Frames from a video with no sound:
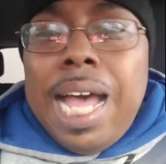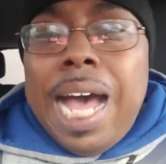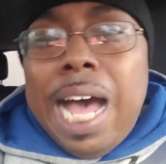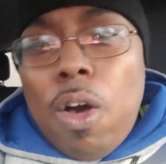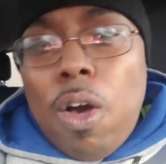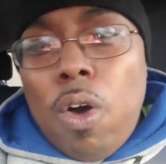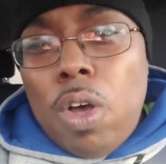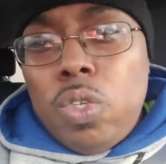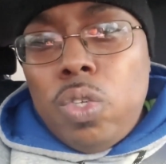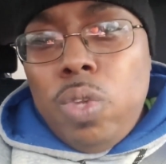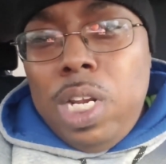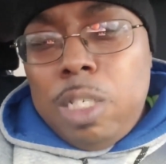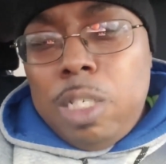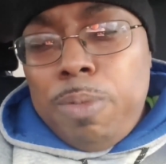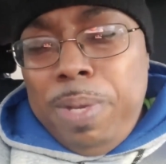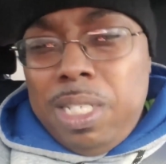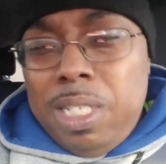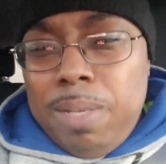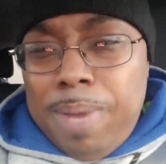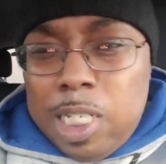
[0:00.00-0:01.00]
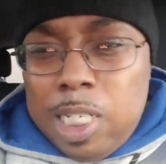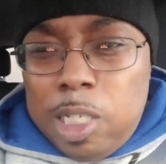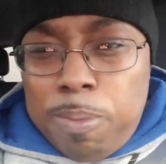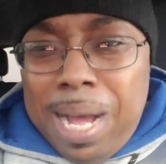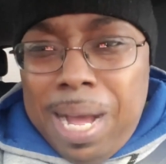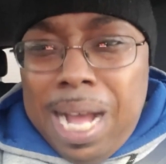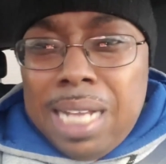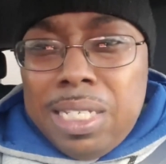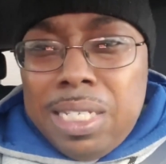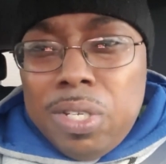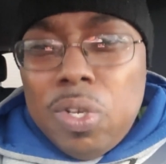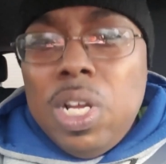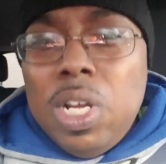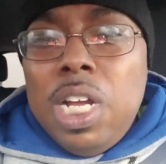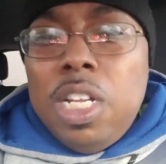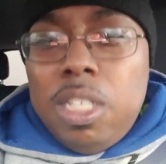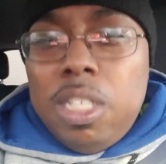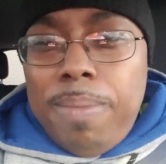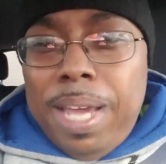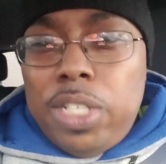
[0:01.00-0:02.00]
I also need to speak to my sponsor
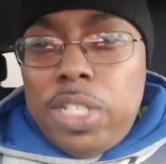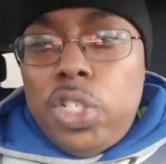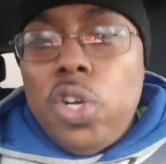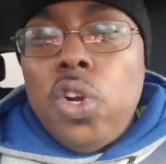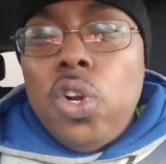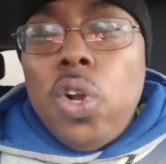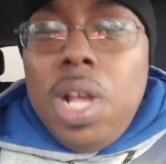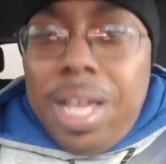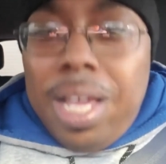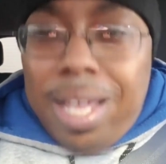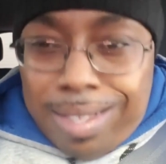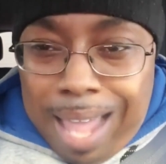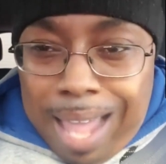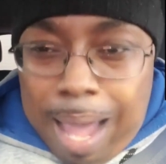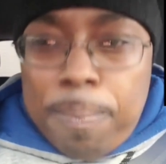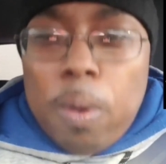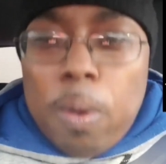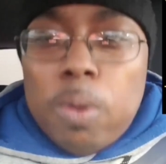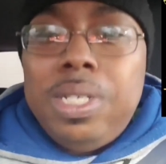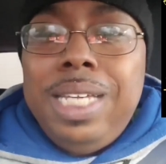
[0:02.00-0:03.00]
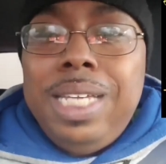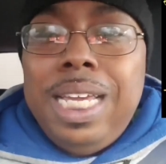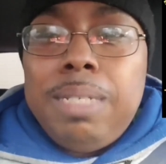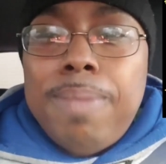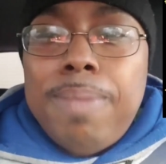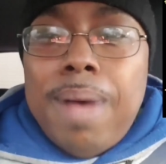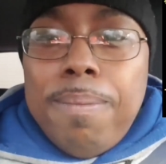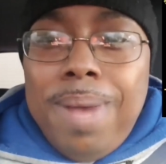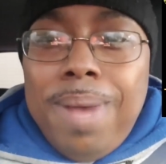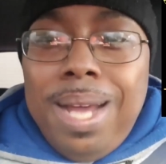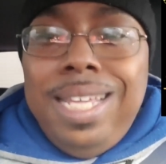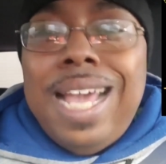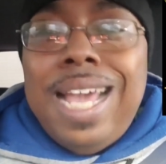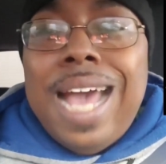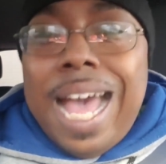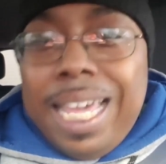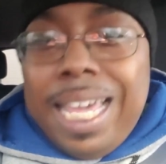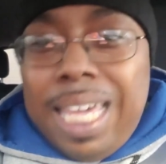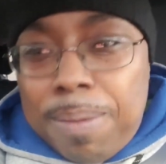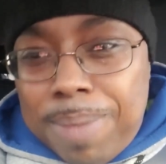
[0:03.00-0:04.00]
to make sure that person gets my money,
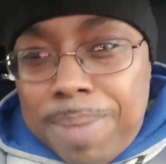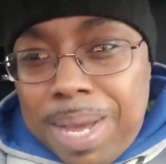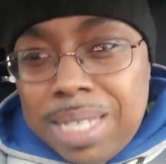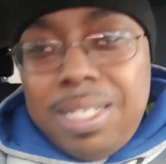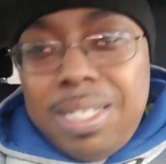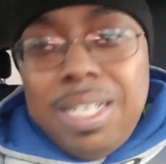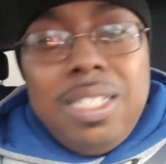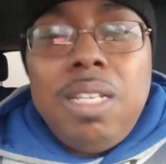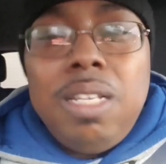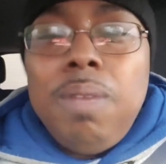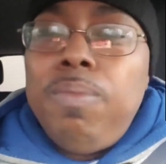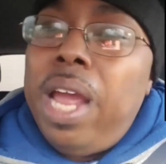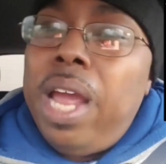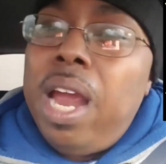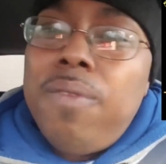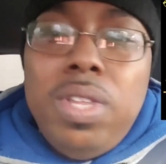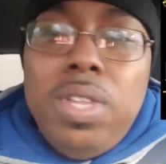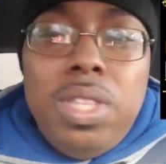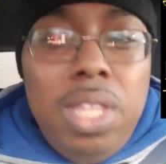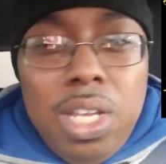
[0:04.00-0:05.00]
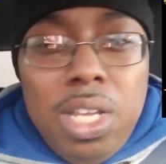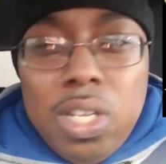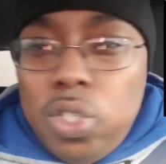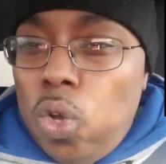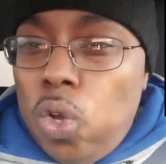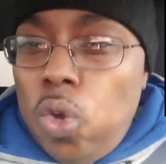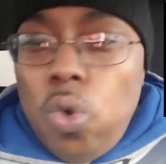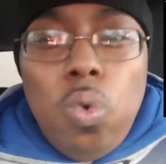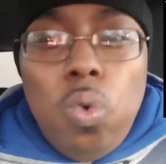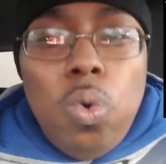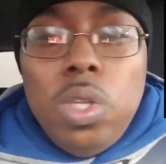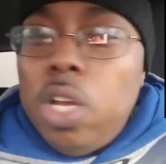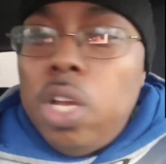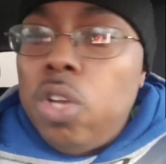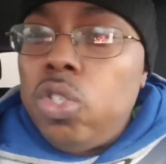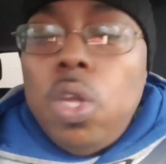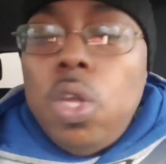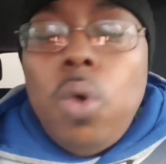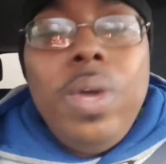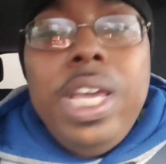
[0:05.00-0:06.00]
I get my system, everything is cool,
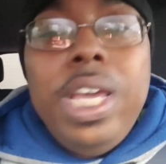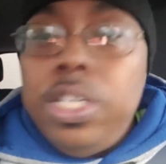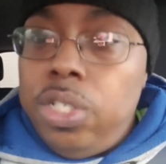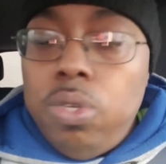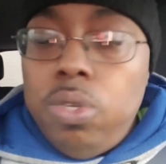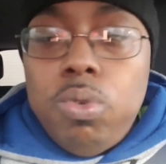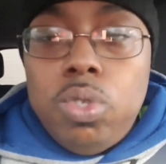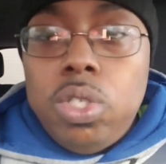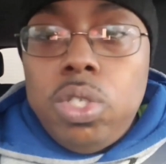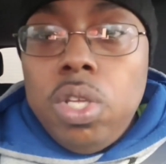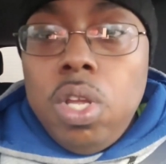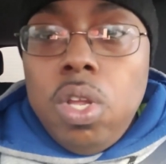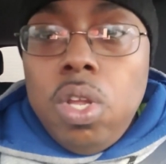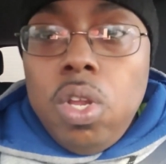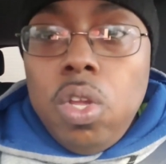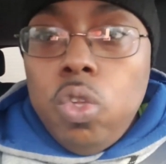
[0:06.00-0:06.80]
there's no issues.